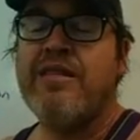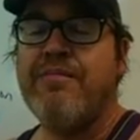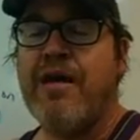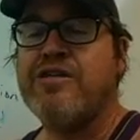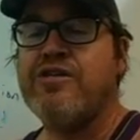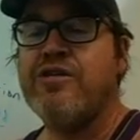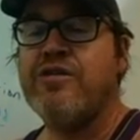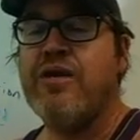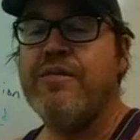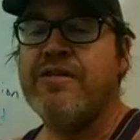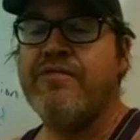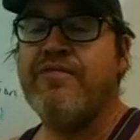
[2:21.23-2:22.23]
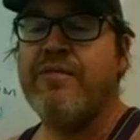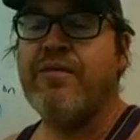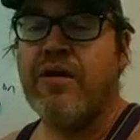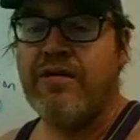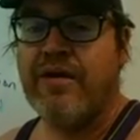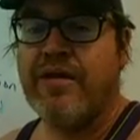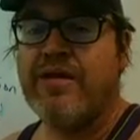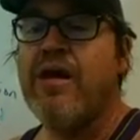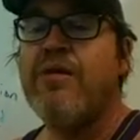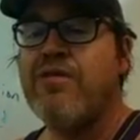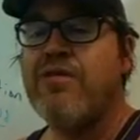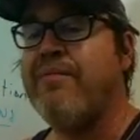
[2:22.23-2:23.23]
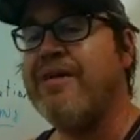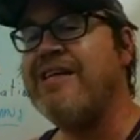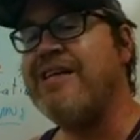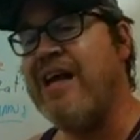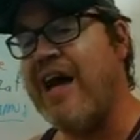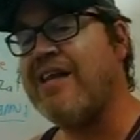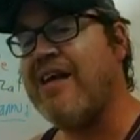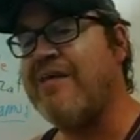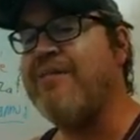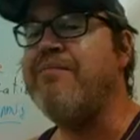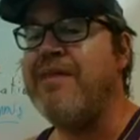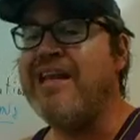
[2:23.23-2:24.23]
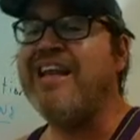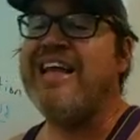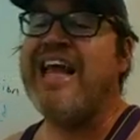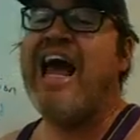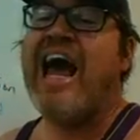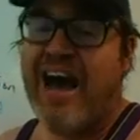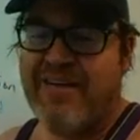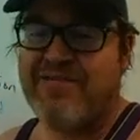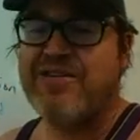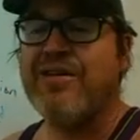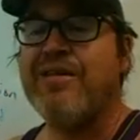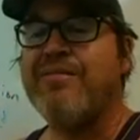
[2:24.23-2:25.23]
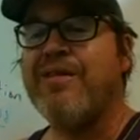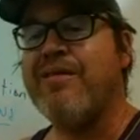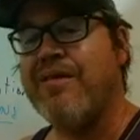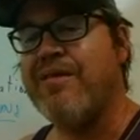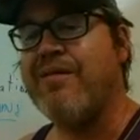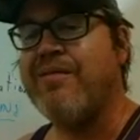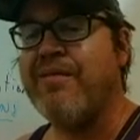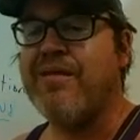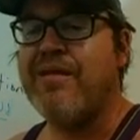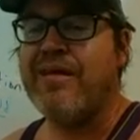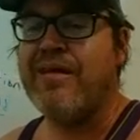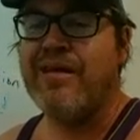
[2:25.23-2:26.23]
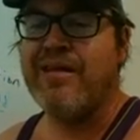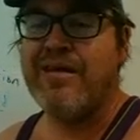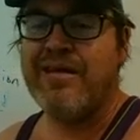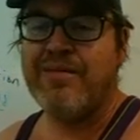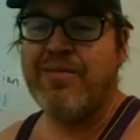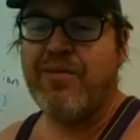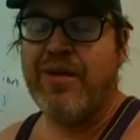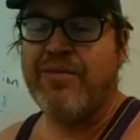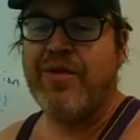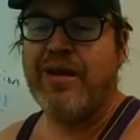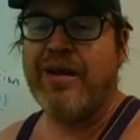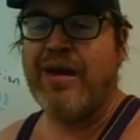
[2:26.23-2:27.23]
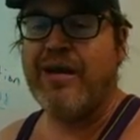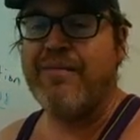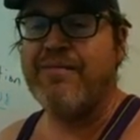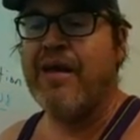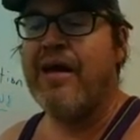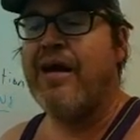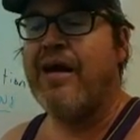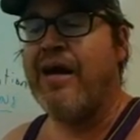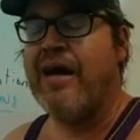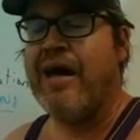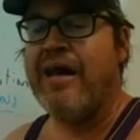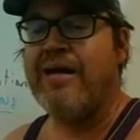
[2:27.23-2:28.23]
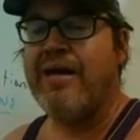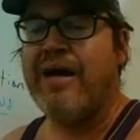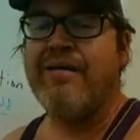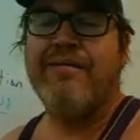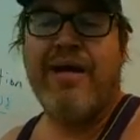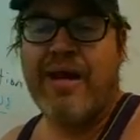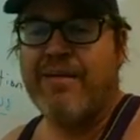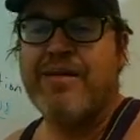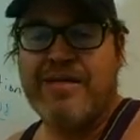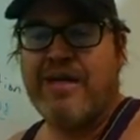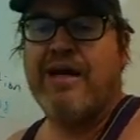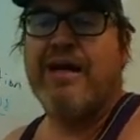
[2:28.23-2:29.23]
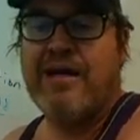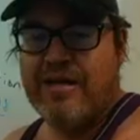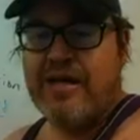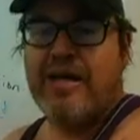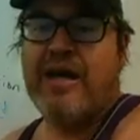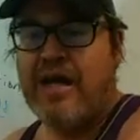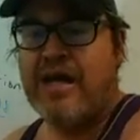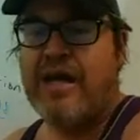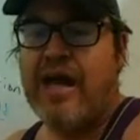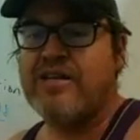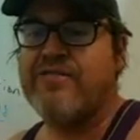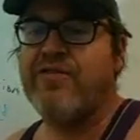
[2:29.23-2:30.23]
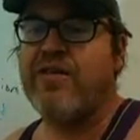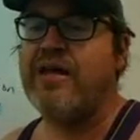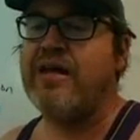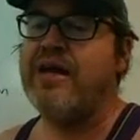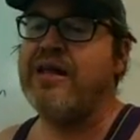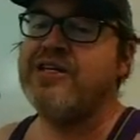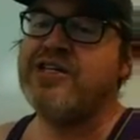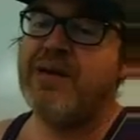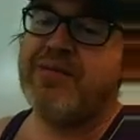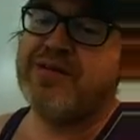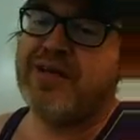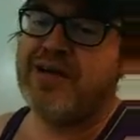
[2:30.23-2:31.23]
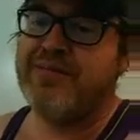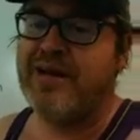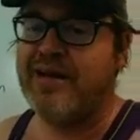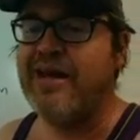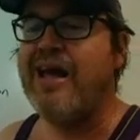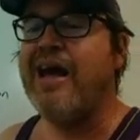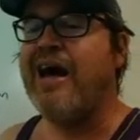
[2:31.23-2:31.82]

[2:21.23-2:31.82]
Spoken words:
messenger who comes in from Corinth probably did not come immediately after the point when Oedipus asked for the shepherd to come in.